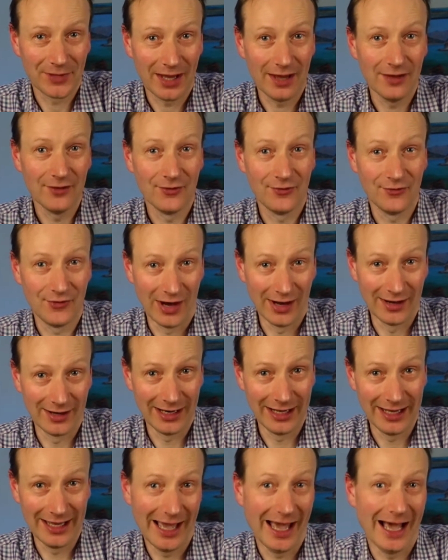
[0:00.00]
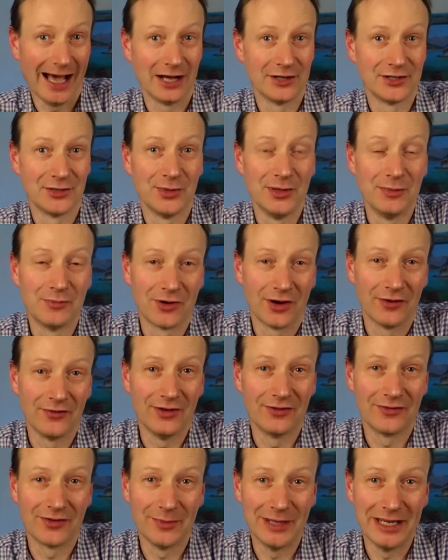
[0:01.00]
And finally, how do we
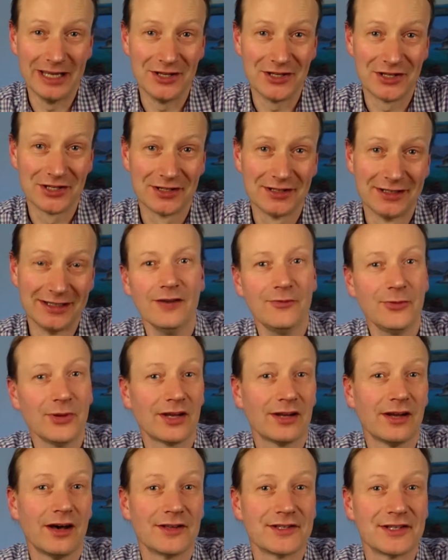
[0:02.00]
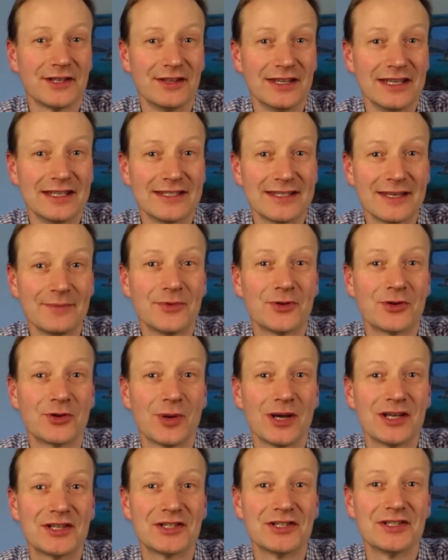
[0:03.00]
profit from each? If we can answer these simple
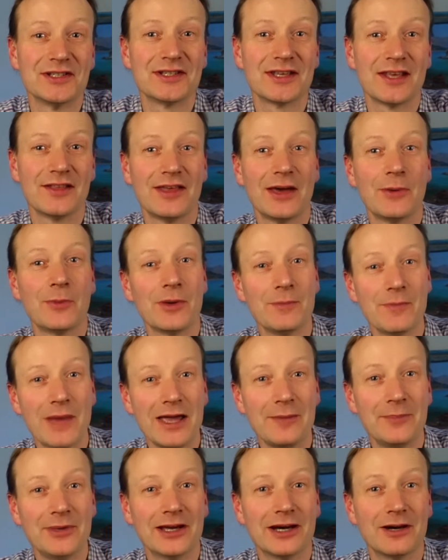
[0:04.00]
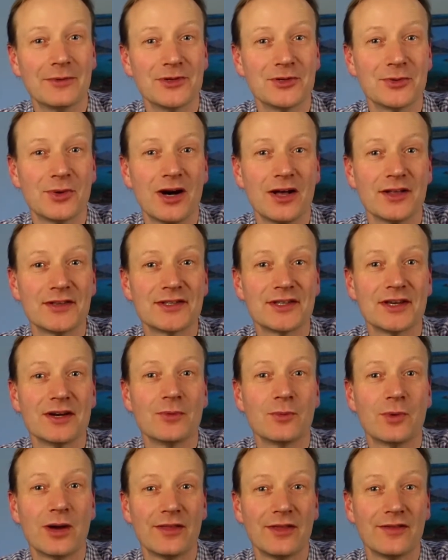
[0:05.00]
questions, then we may be able to answer
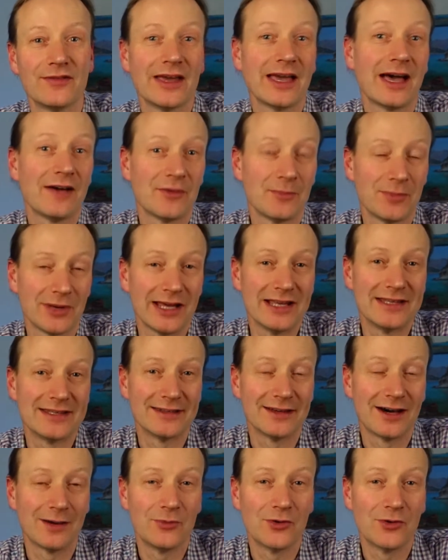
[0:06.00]
whether they have a place in our